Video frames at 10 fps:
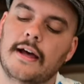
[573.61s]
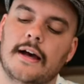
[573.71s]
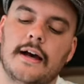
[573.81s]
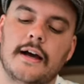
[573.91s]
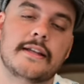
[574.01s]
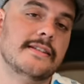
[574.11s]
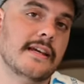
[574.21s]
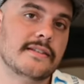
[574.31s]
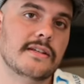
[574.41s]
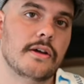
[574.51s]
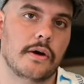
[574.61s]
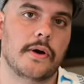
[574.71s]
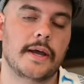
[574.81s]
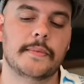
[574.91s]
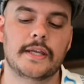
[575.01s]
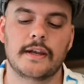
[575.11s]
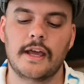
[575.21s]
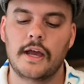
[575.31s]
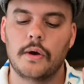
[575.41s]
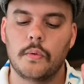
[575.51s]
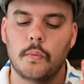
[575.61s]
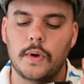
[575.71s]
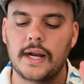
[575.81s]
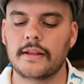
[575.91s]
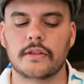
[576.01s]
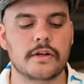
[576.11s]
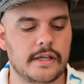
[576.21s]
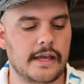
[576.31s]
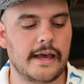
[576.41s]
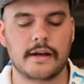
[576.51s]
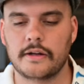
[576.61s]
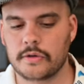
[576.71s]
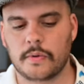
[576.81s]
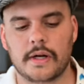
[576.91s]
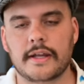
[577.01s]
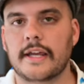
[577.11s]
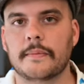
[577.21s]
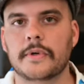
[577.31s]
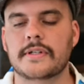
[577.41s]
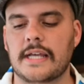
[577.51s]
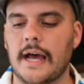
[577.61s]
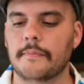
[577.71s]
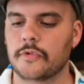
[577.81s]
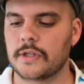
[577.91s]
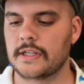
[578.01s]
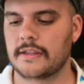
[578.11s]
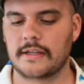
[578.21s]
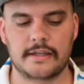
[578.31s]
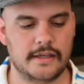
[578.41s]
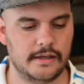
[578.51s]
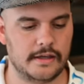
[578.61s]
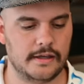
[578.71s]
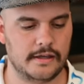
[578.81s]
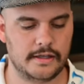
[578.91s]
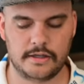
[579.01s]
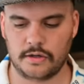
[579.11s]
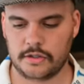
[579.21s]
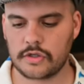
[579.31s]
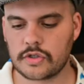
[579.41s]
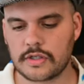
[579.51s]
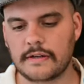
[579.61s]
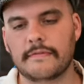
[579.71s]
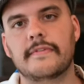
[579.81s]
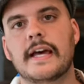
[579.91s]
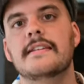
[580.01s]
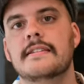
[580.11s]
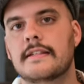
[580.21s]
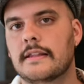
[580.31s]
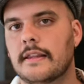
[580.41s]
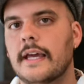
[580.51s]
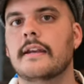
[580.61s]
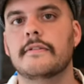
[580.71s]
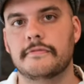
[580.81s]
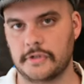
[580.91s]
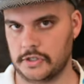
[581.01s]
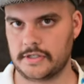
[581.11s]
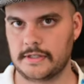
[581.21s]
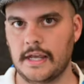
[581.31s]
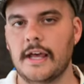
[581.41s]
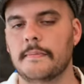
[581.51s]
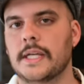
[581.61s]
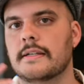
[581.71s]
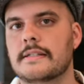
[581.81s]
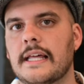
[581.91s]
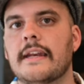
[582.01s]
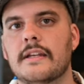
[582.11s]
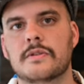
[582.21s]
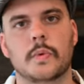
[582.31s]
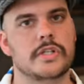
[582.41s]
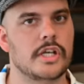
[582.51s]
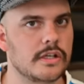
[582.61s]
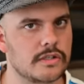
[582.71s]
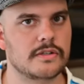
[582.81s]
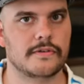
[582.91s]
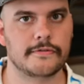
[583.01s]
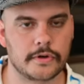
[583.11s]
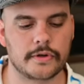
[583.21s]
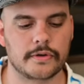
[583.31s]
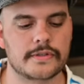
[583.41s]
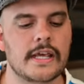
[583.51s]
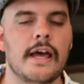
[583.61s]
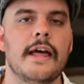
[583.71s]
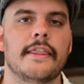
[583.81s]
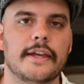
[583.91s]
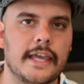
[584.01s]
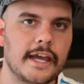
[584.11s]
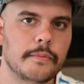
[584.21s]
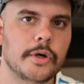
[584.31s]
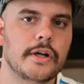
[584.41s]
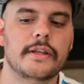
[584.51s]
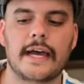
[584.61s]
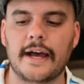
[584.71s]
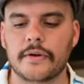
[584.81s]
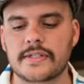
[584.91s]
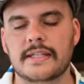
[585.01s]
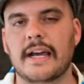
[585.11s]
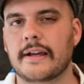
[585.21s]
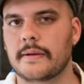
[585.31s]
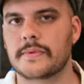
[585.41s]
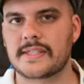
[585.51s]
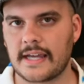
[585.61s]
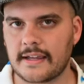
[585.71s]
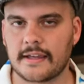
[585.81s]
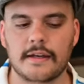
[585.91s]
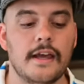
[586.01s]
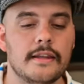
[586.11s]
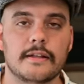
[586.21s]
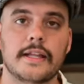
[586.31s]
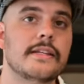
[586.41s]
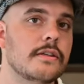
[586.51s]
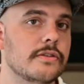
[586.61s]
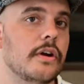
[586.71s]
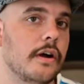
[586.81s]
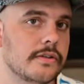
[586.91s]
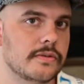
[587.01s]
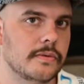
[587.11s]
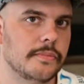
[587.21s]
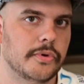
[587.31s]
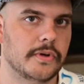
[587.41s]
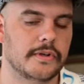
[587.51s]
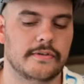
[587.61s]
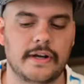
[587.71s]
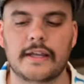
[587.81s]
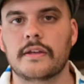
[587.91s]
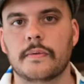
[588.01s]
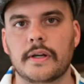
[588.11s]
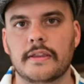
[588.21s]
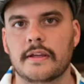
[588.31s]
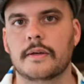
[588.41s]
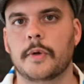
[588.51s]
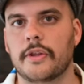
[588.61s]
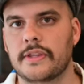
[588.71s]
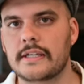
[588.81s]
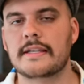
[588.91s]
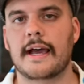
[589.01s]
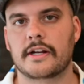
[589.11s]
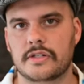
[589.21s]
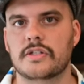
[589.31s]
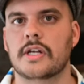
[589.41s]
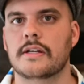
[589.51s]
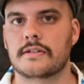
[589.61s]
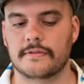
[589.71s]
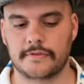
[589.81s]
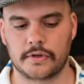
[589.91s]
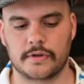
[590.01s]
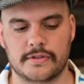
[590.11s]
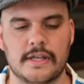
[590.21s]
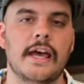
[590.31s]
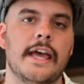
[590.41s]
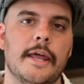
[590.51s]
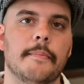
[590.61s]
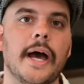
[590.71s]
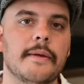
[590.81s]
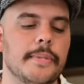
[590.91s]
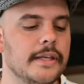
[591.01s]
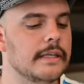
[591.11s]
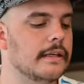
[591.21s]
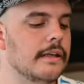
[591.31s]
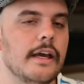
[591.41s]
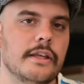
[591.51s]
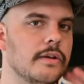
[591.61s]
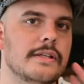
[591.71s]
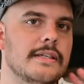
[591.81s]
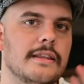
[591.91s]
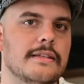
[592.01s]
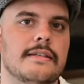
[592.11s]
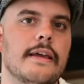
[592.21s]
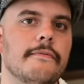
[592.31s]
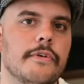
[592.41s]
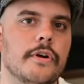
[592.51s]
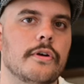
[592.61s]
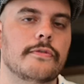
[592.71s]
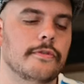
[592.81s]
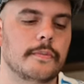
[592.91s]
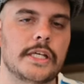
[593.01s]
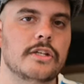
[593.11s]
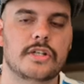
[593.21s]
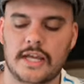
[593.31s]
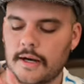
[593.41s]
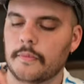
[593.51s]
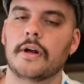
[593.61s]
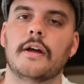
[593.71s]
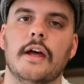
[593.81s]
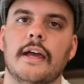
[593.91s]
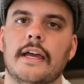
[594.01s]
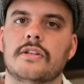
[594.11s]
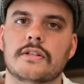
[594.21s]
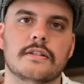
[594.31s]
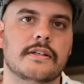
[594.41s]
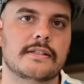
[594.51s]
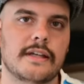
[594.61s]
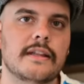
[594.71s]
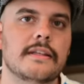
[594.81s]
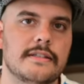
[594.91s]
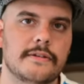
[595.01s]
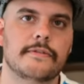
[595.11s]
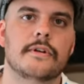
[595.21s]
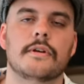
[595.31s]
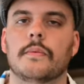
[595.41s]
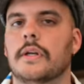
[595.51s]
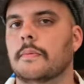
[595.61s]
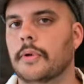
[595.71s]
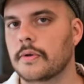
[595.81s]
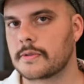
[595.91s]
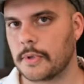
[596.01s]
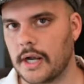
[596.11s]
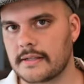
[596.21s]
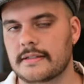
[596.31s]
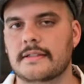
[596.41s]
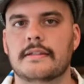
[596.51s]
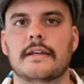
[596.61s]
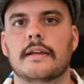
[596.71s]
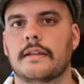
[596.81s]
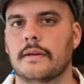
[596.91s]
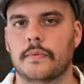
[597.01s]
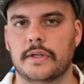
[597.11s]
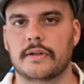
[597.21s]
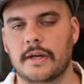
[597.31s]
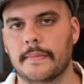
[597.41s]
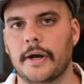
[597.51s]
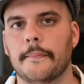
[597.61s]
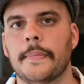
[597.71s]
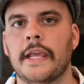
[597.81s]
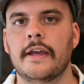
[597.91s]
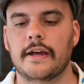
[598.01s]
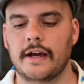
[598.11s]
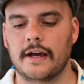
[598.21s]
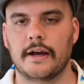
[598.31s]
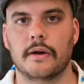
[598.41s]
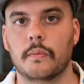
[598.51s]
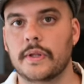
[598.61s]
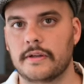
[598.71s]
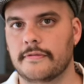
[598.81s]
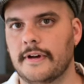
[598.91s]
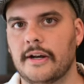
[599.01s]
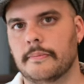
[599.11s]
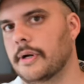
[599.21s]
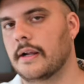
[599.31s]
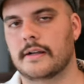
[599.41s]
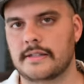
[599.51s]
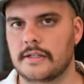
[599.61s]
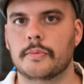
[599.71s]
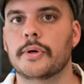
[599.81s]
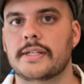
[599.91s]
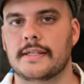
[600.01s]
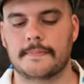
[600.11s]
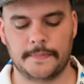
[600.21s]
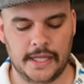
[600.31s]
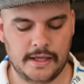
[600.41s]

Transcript: Uh, it's yes and no. I mean, when I look at underwater cameras, I'm really thinking, you know, you should invest in lighting first because lighting is what changes your photos. The camera, the housing that comes second, the lenses are also important, right? You wanna think about things that actually change the photos. In my opinion, you can take the same photo from each camera, it just looks slightly different when you're post-processing and then when you come out uh, with your final product and you print it.